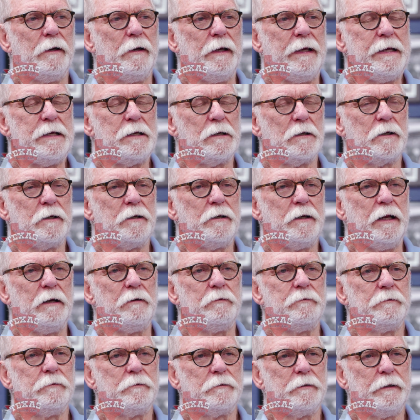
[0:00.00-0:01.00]
England
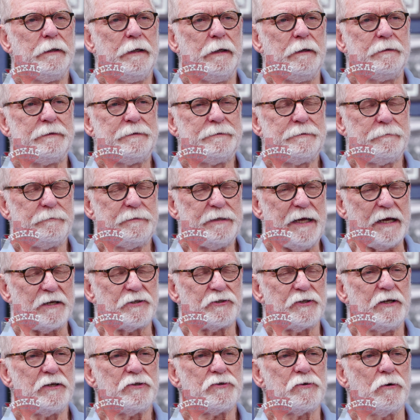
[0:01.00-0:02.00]
and
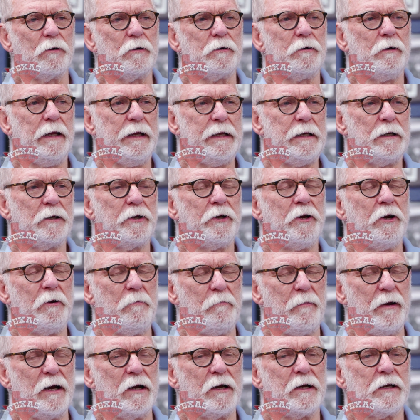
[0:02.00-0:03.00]
Texas, or England and
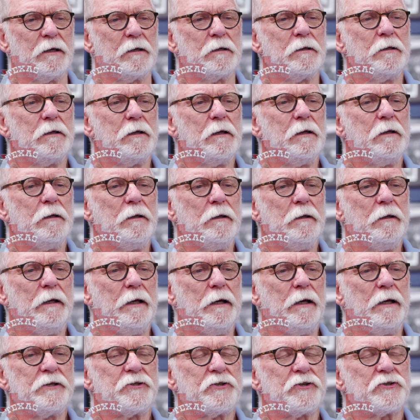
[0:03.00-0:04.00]
America.
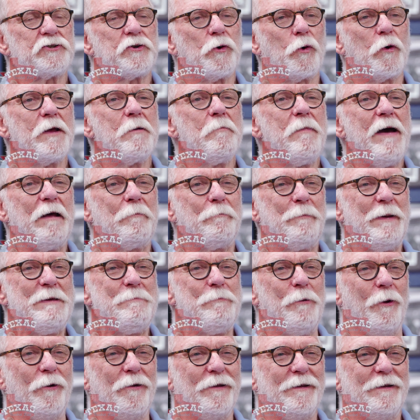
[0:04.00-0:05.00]
It's a story about
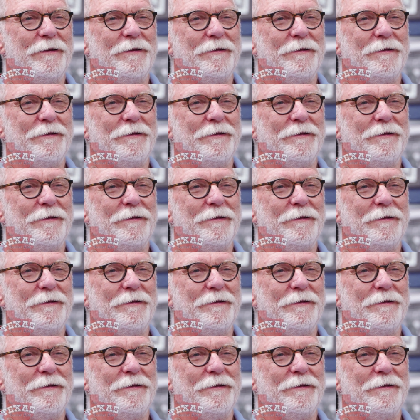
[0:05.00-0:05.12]
people.